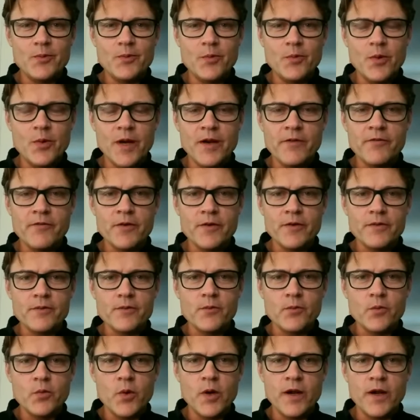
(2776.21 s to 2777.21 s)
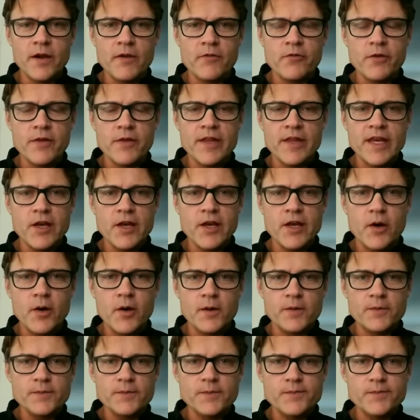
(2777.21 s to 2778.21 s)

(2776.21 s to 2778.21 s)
wherever they are?